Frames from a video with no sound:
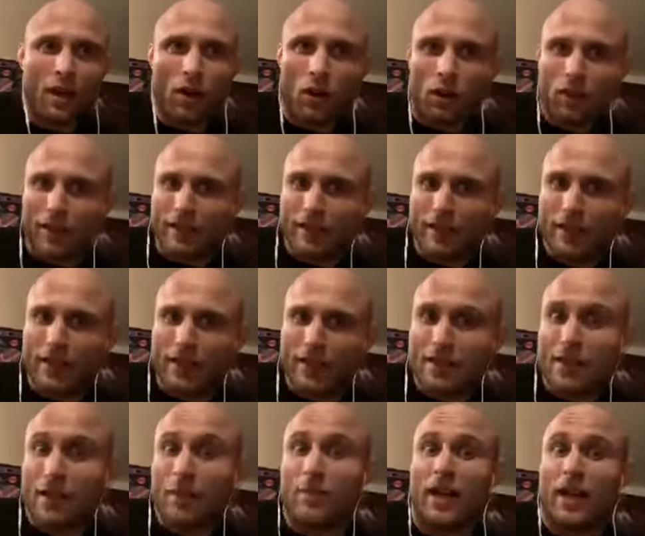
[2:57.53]
Or at
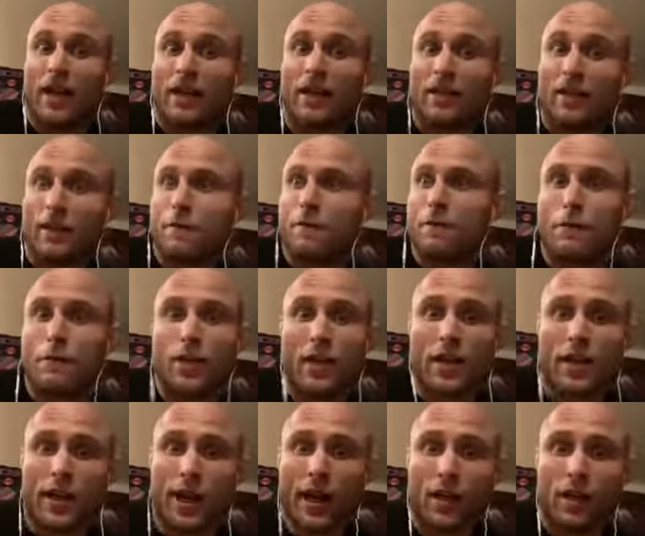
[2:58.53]
least I'm not going to
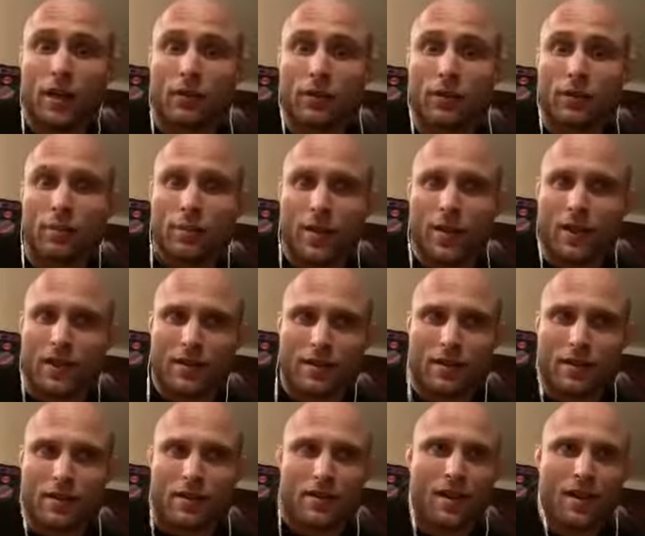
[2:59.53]
freak out
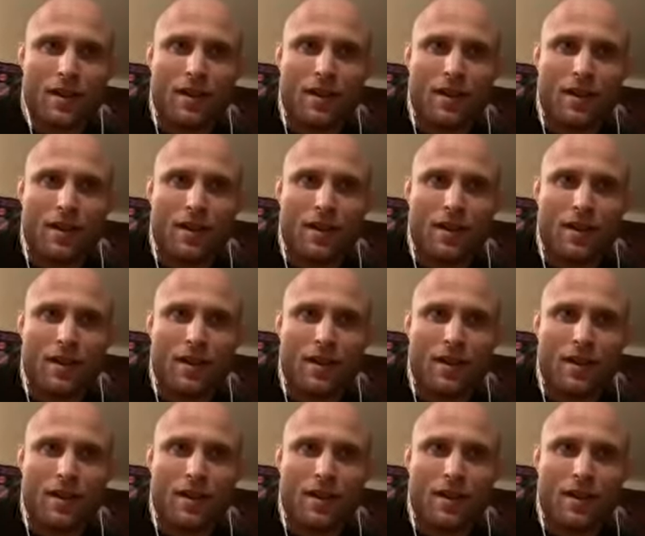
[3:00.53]
because